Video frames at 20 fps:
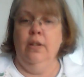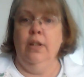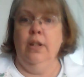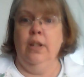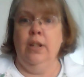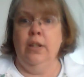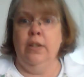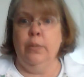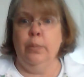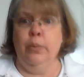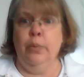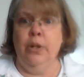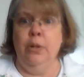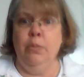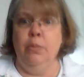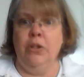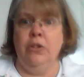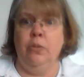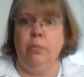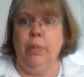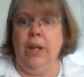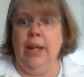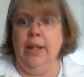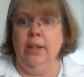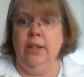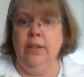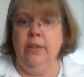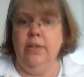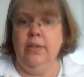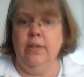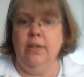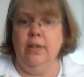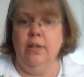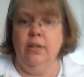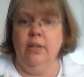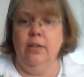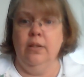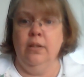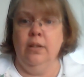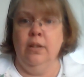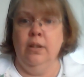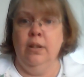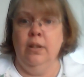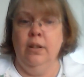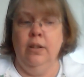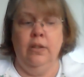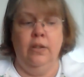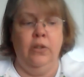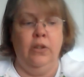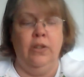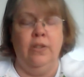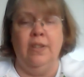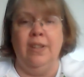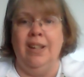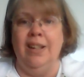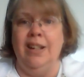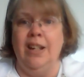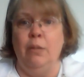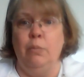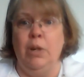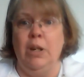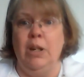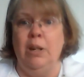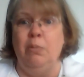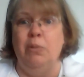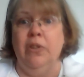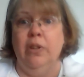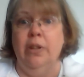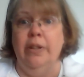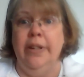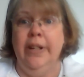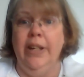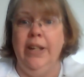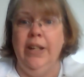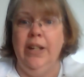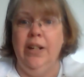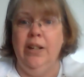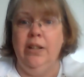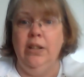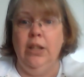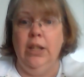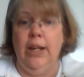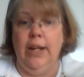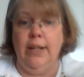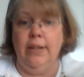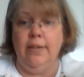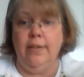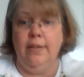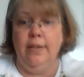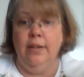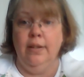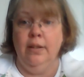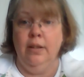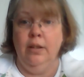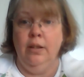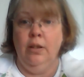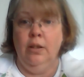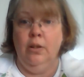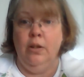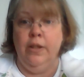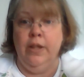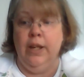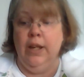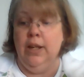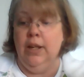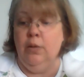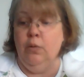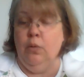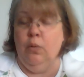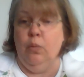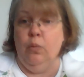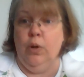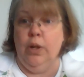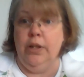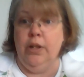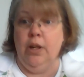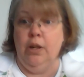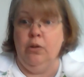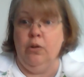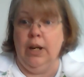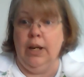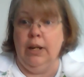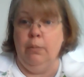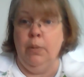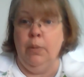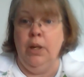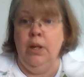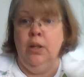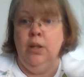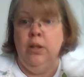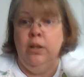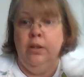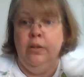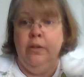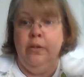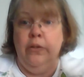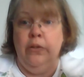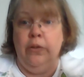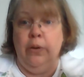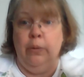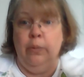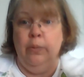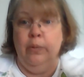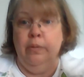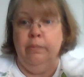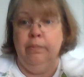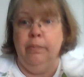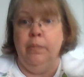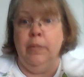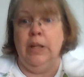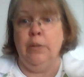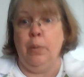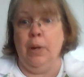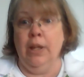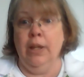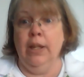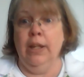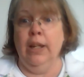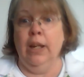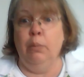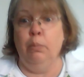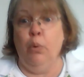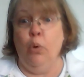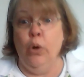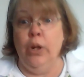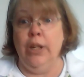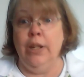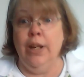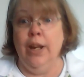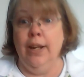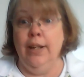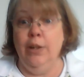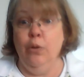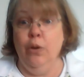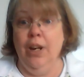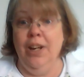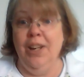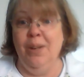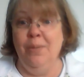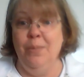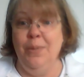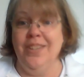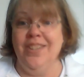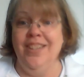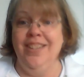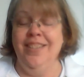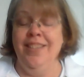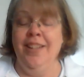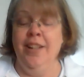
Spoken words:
is pretty much balanced. You can see an M&M is a little less than 1 gram. So it's probably like 0.9 grams.